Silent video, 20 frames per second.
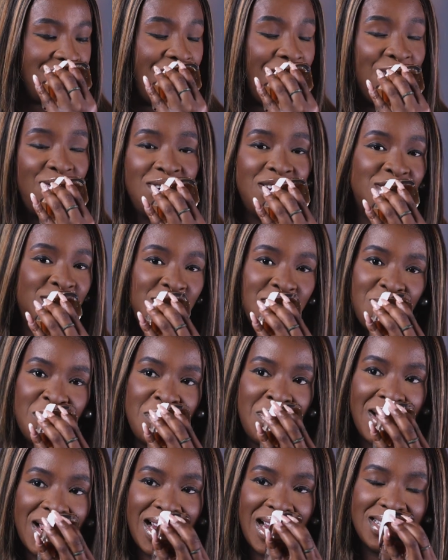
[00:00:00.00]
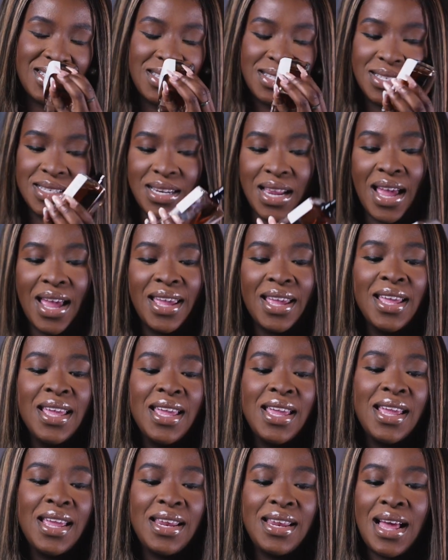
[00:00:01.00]
I really should have worn my glasses today.
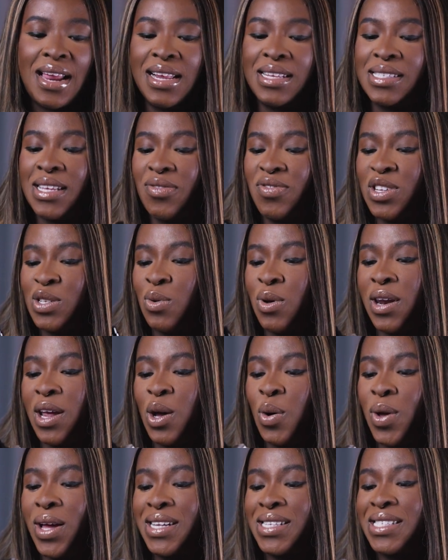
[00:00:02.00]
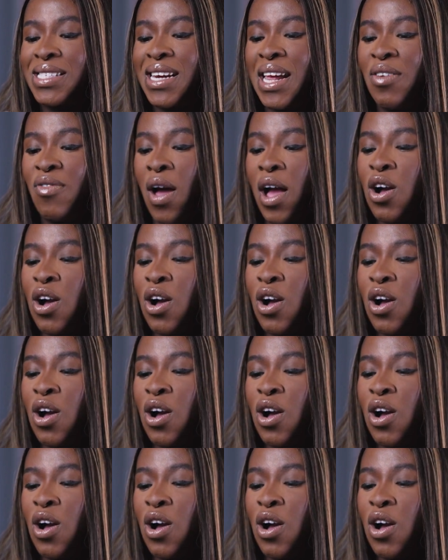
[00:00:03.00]
Now let's give this one a quick sniff.